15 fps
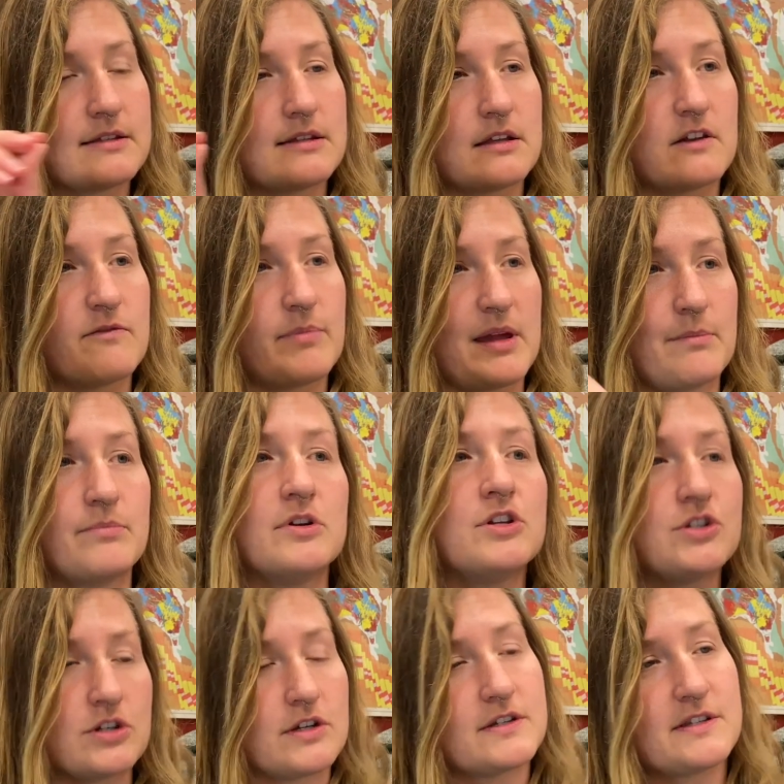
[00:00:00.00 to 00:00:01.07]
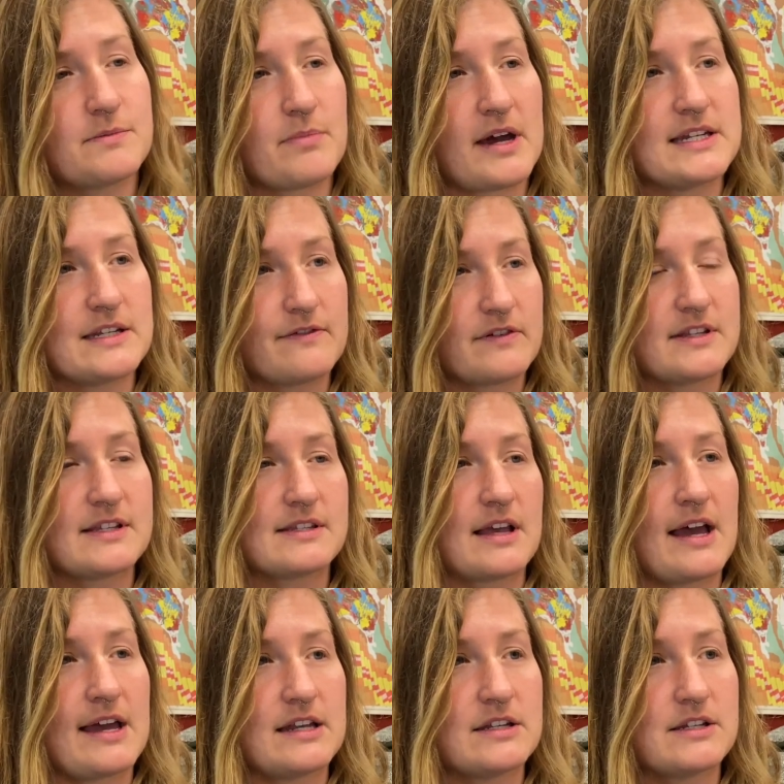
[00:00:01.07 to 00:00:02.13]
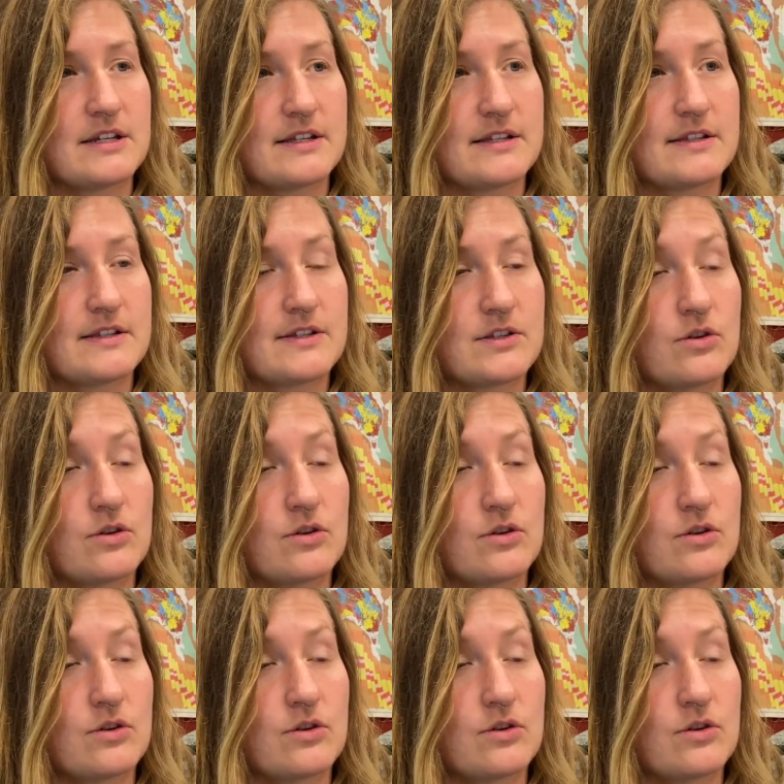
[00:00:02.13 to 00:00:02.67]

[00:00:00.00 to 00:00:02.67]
that have been produced by different scientists